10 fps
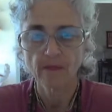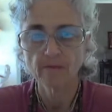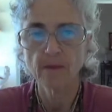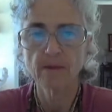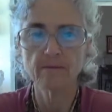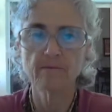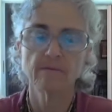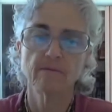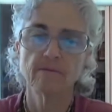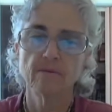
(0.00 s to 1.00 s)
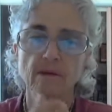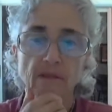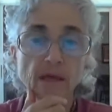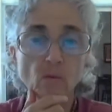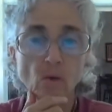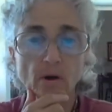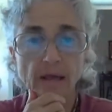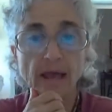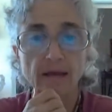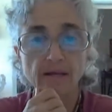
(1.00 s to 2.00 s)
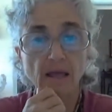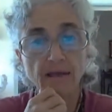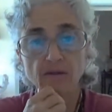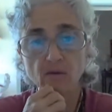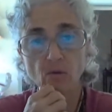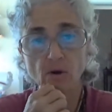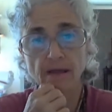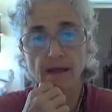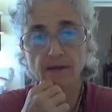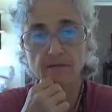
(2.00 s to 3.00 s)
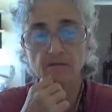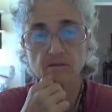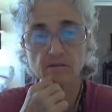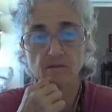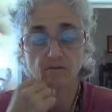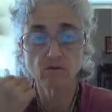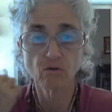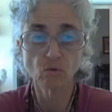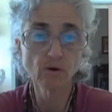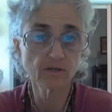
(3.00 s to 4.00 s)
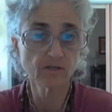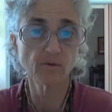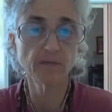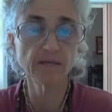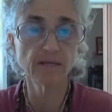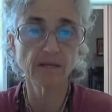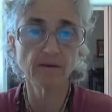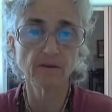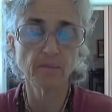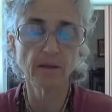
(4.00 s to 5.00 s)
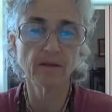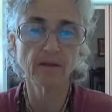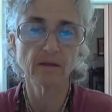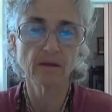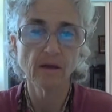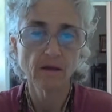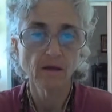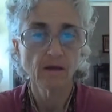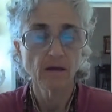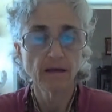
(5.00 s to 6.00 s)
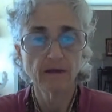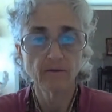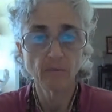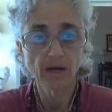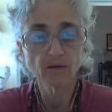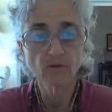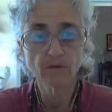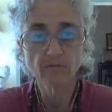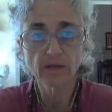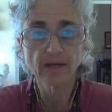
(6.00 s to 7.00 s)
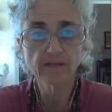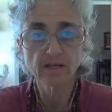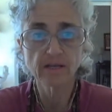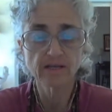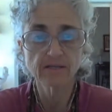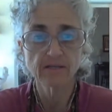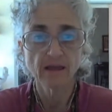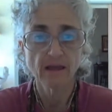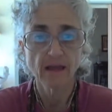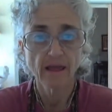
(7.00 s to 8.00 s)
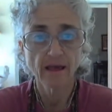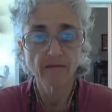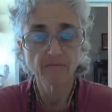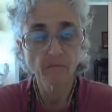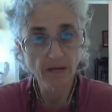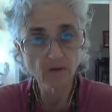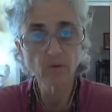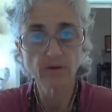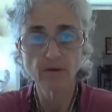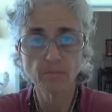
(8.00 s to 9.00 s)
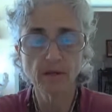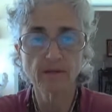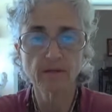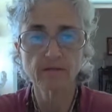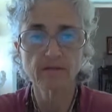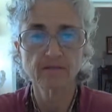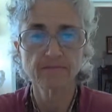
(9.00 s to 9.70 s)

then, and they want to act like the Lord acts. The Lord is completely independent, and the minute living entities have minute independence,